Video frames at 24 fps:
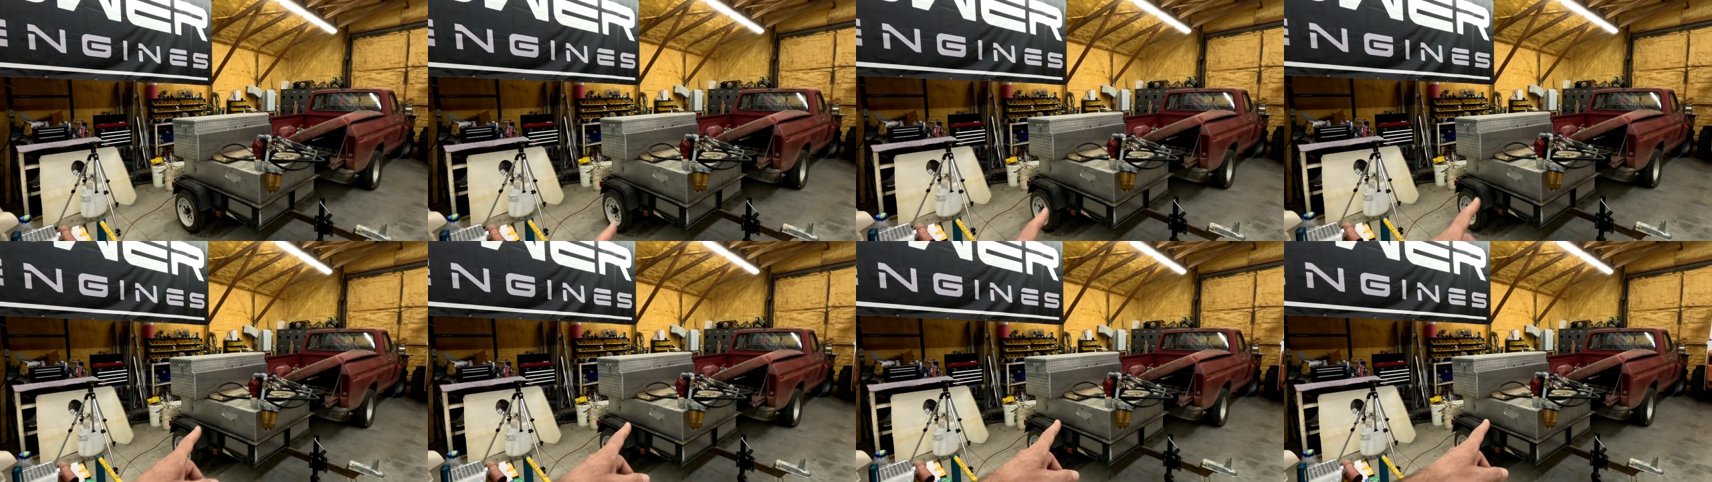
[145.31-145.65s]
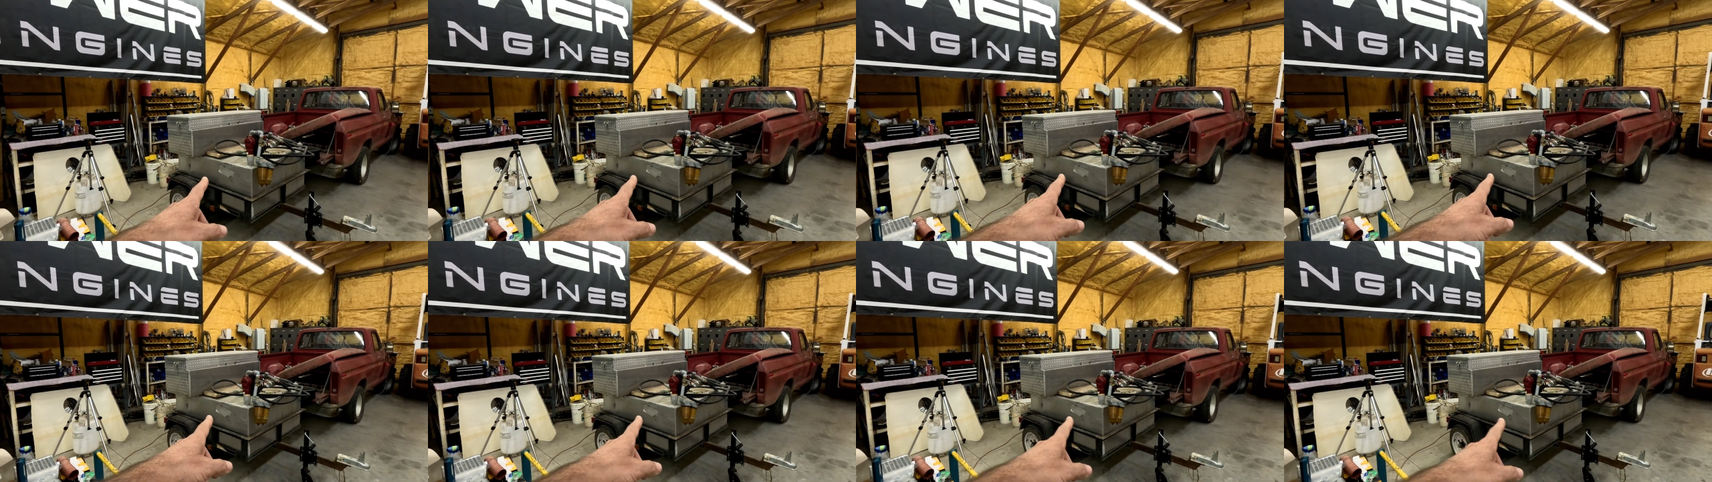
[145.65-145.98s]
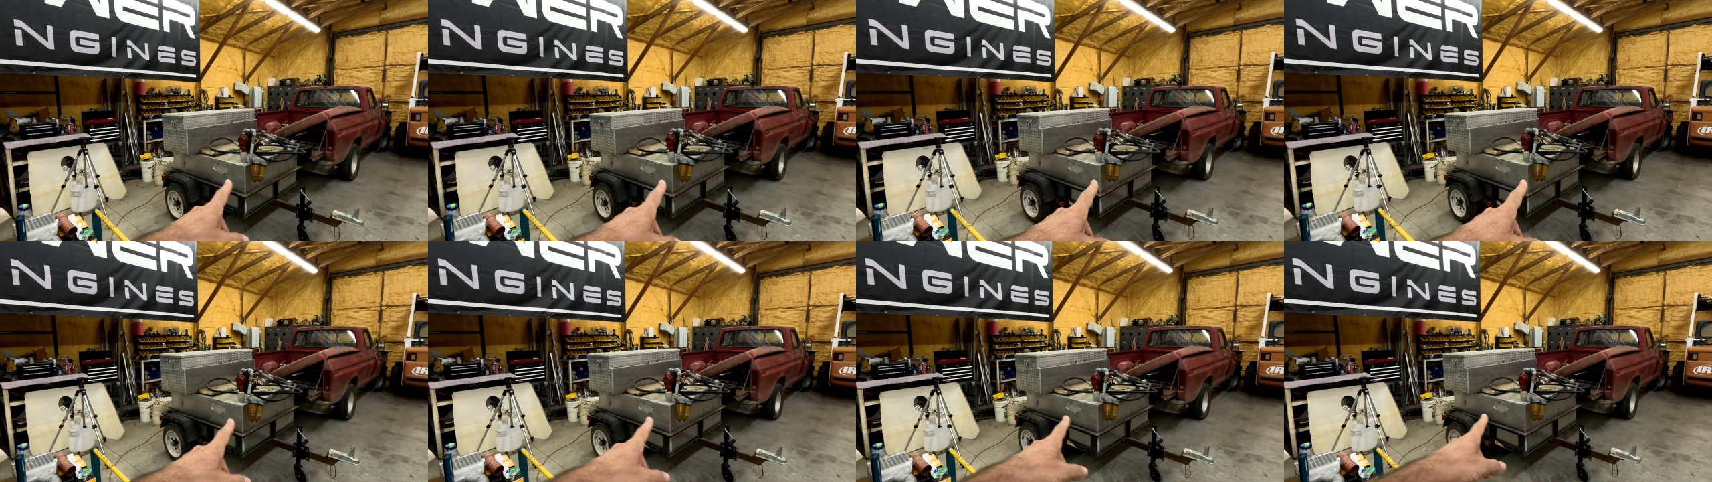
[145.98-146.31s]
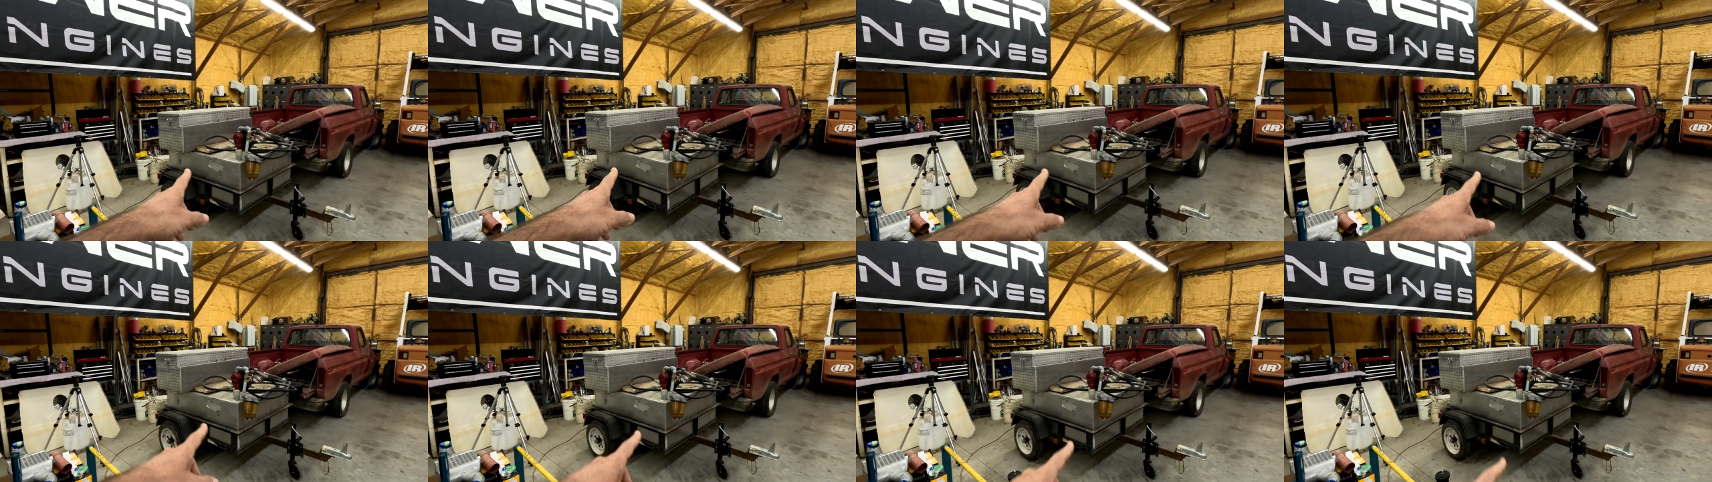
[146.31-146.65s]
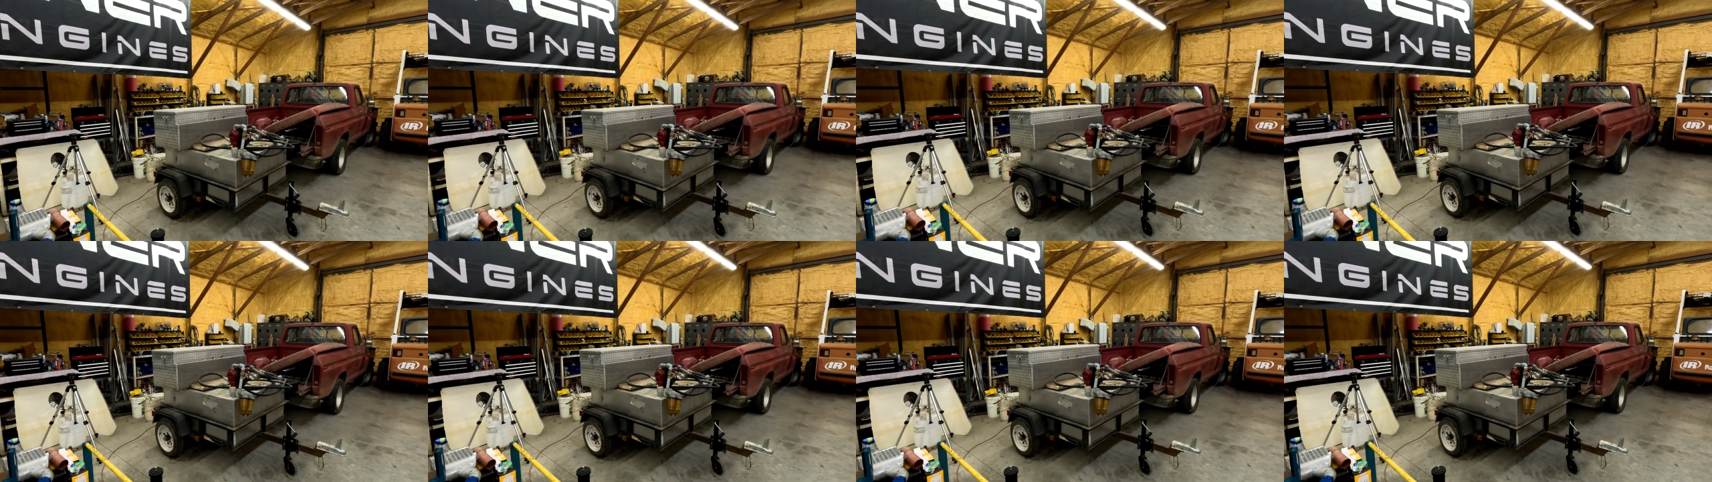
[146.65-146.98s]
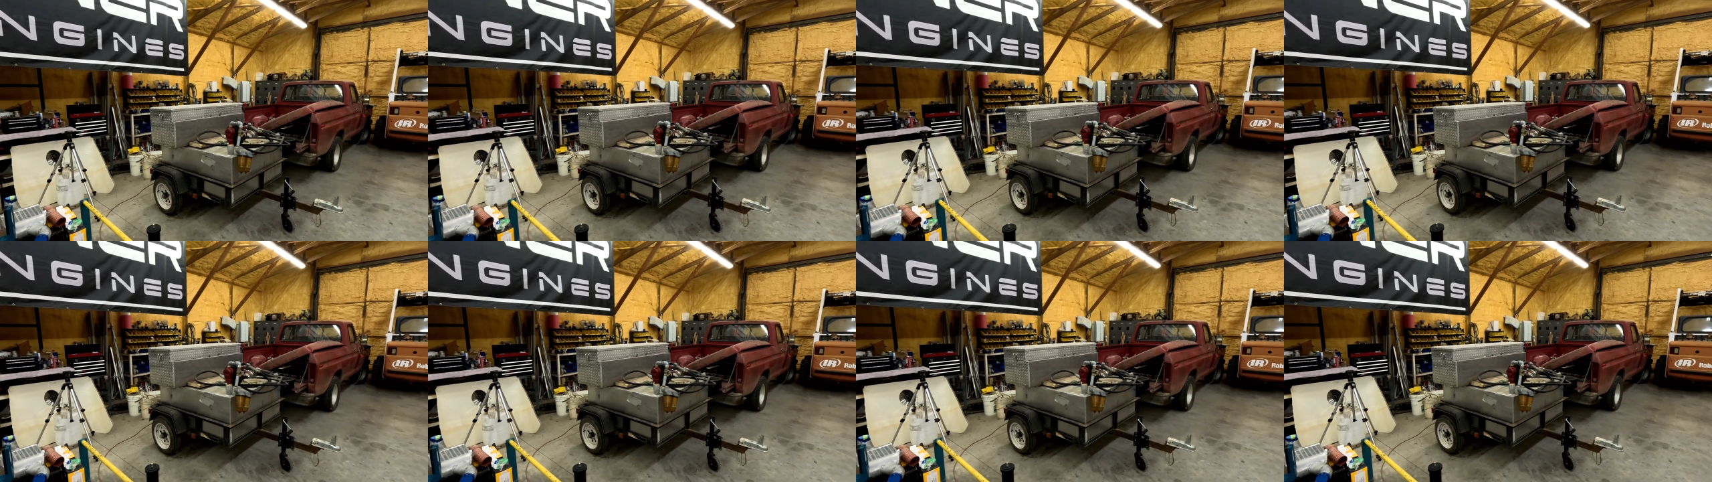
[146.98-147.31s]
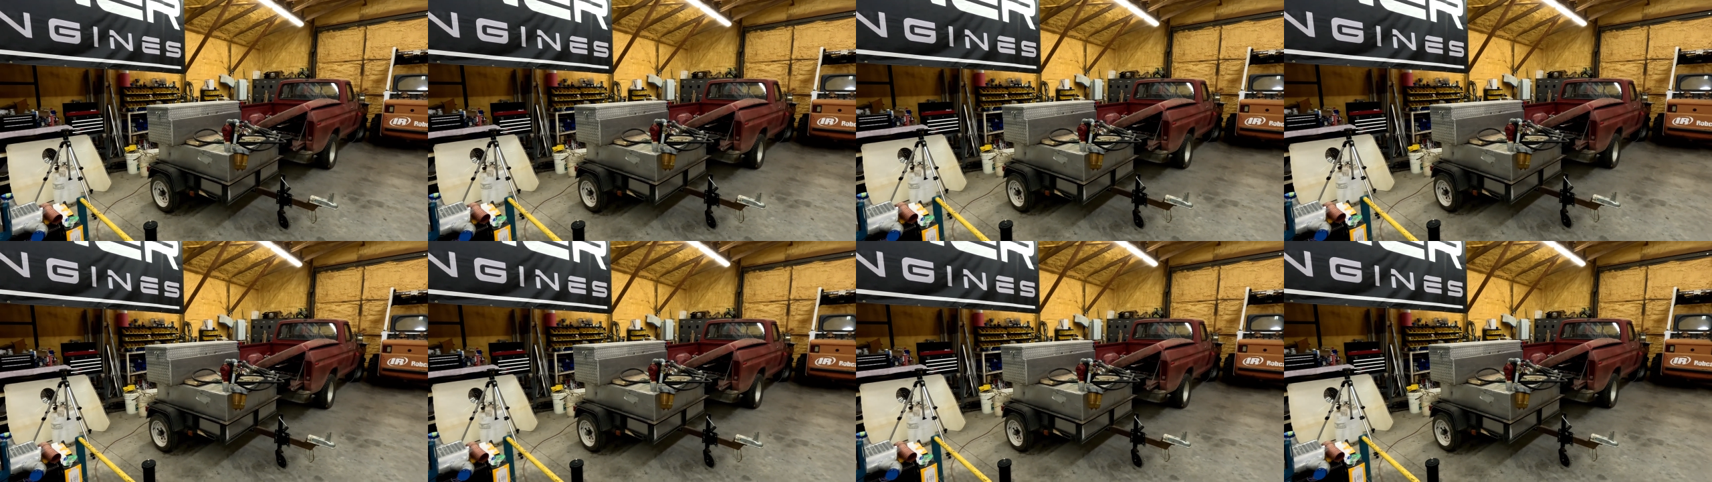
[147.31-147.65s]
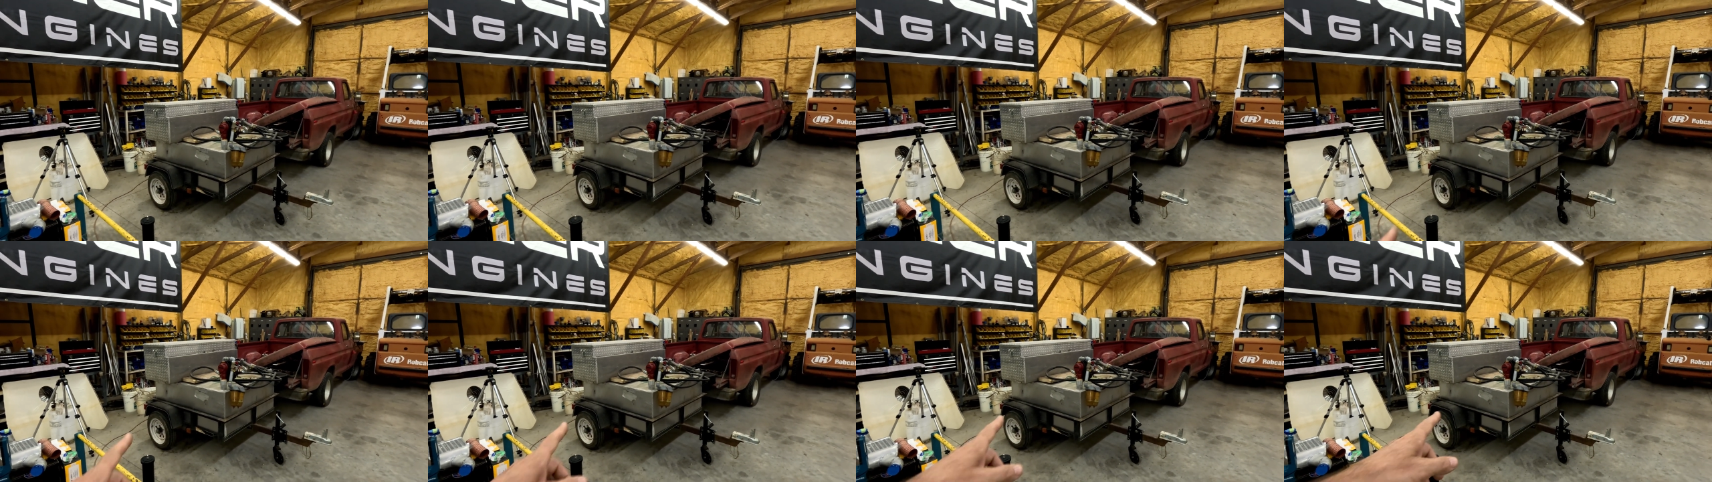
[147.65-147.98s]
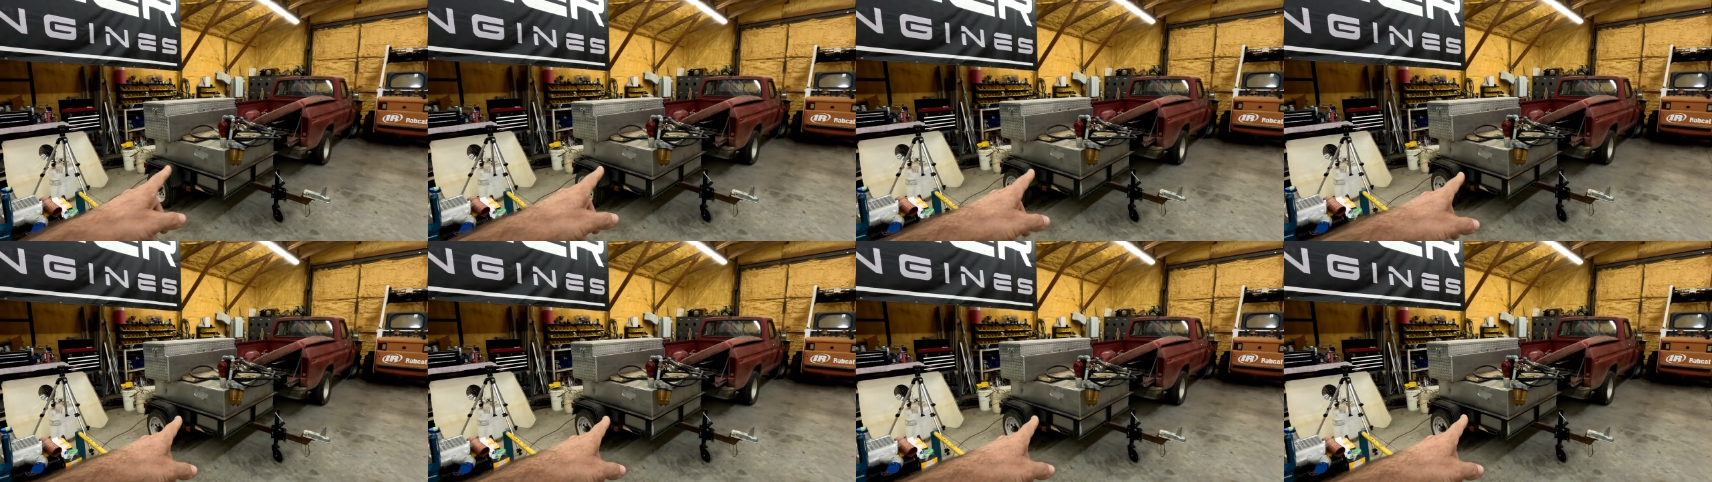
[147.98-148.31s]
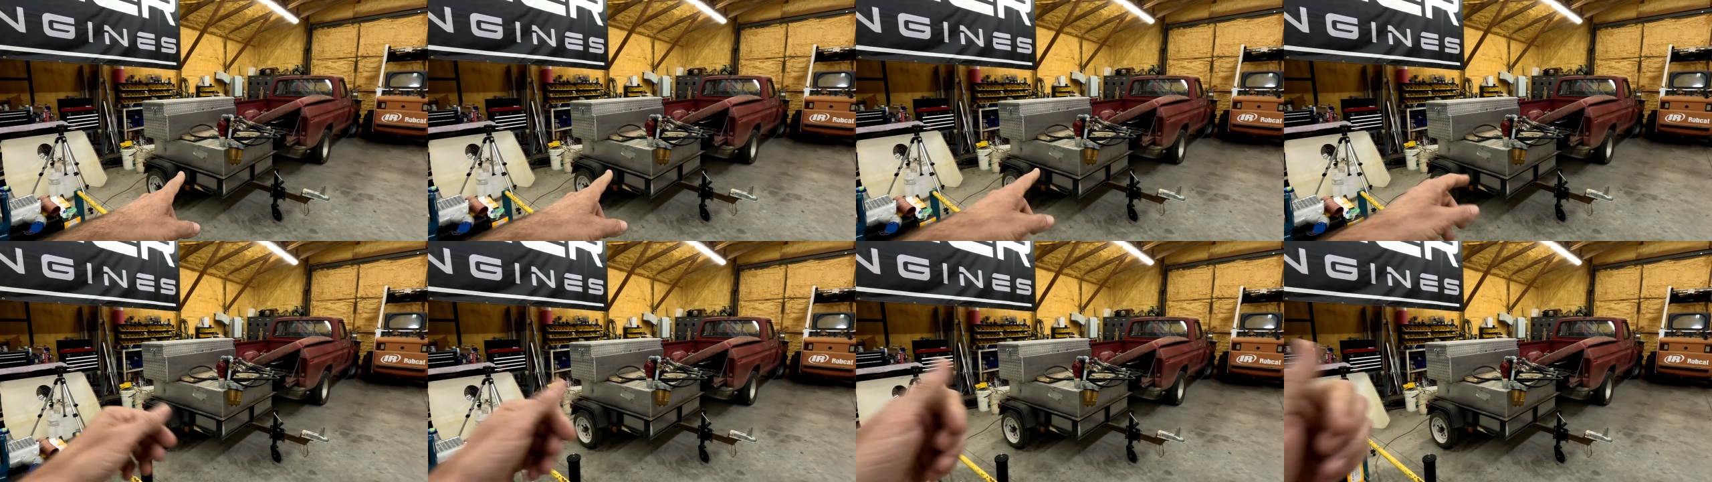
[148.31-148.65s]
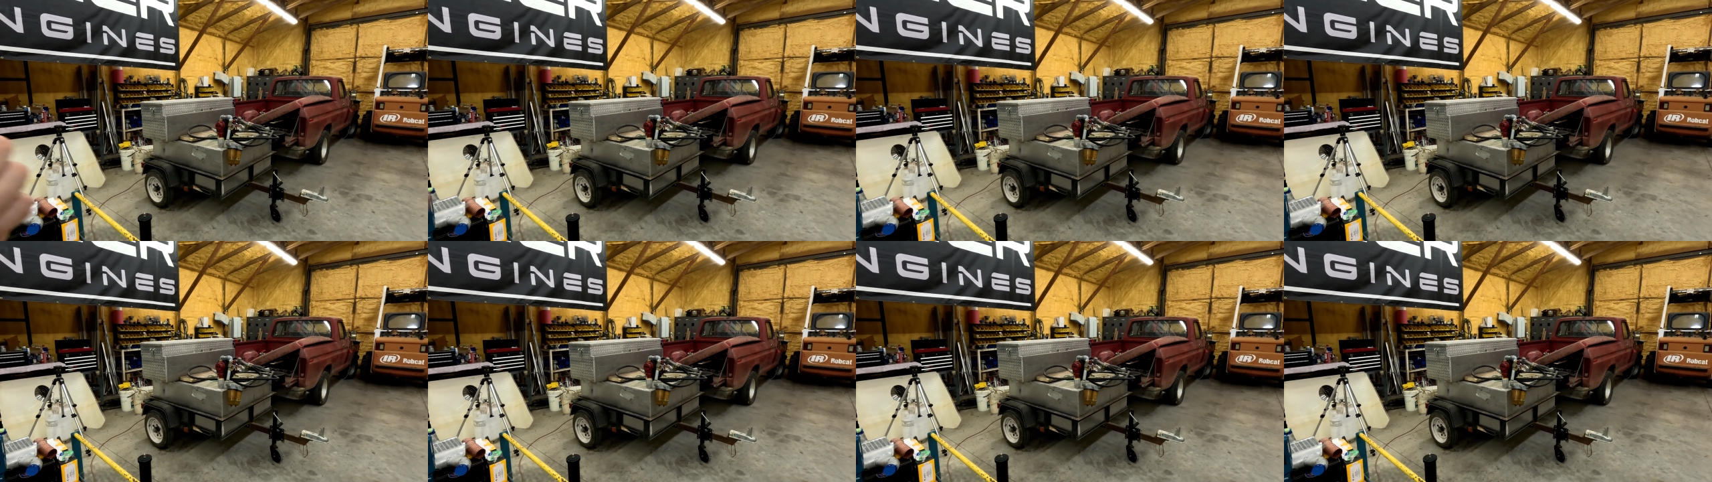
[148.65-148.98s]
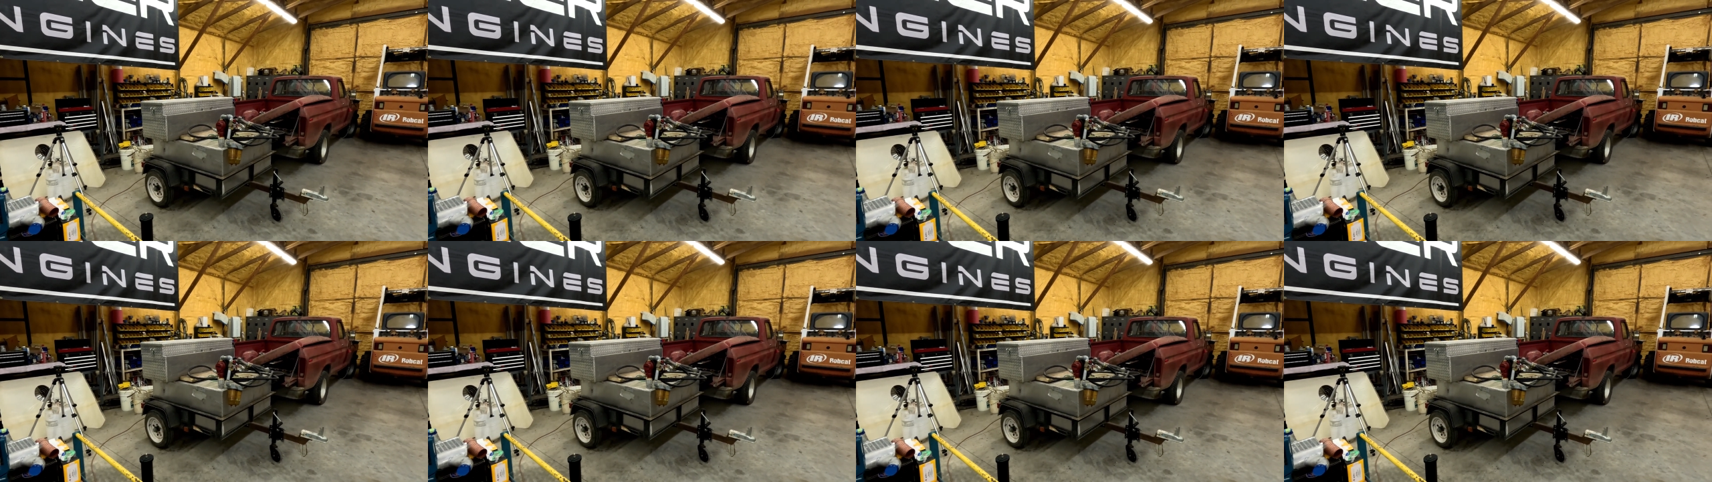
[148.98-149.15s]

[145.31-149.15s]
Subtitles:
No face is visible, so there are no lips to read.